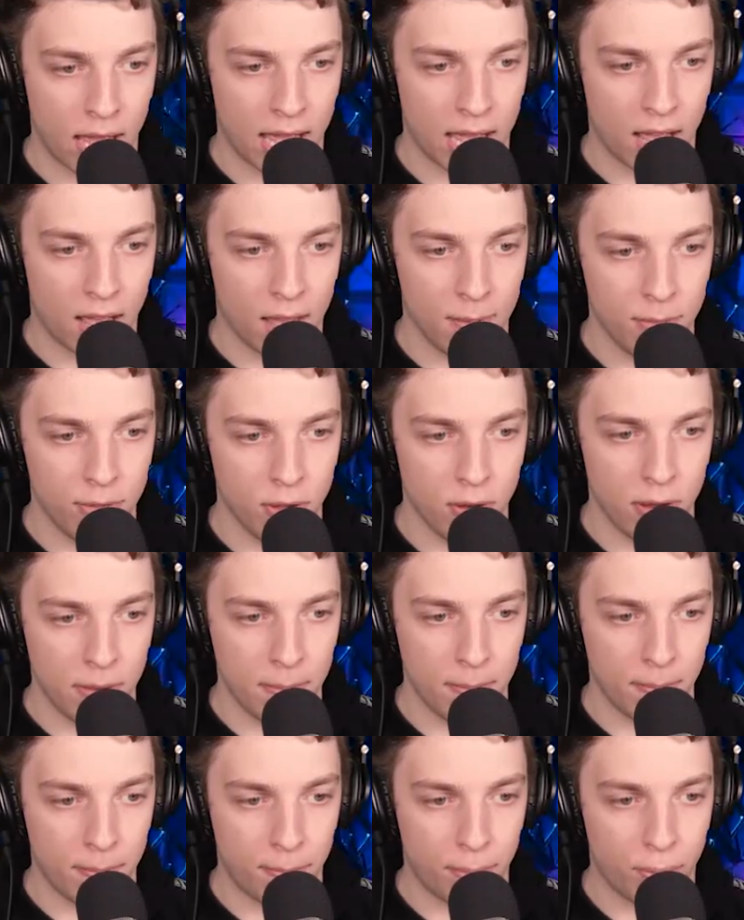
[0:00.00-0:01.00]
Okay, Jelly. I'm doing
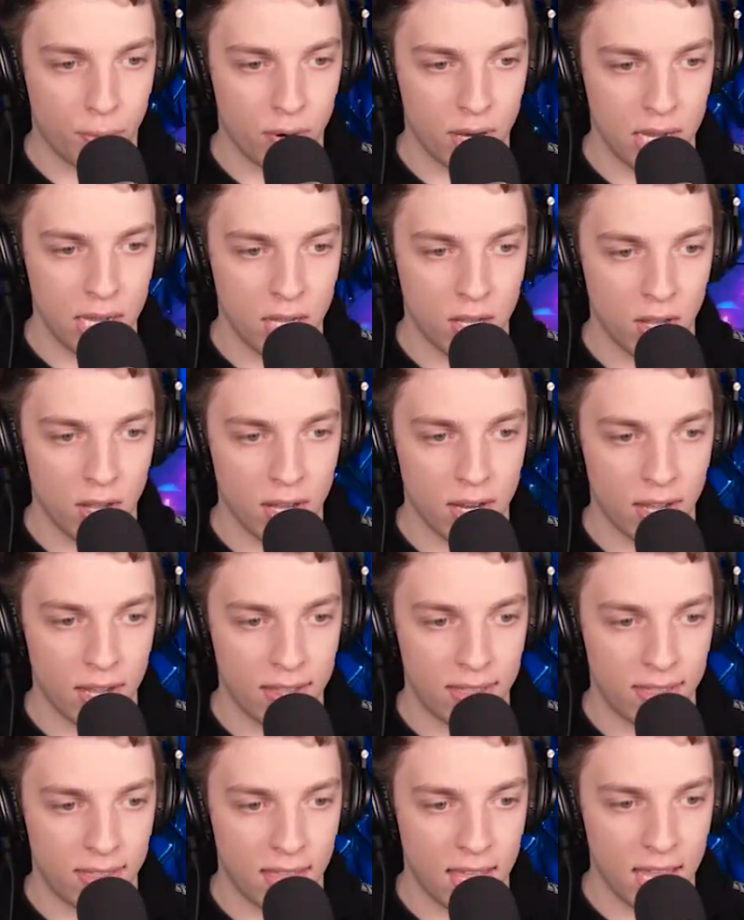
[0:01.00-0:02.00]
pretty good, I
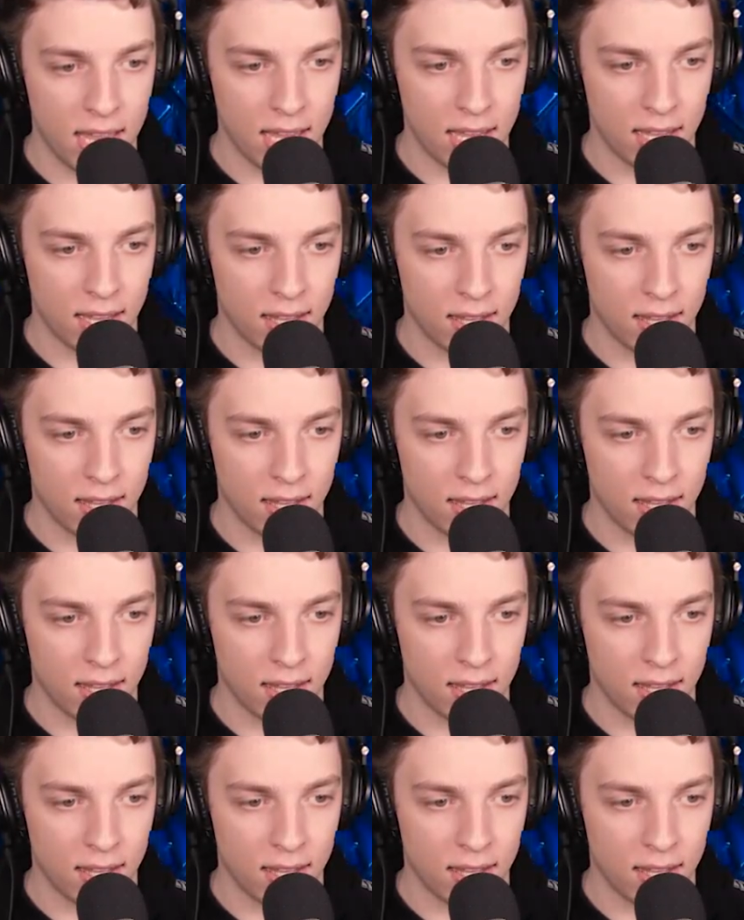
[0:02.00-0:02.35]
think.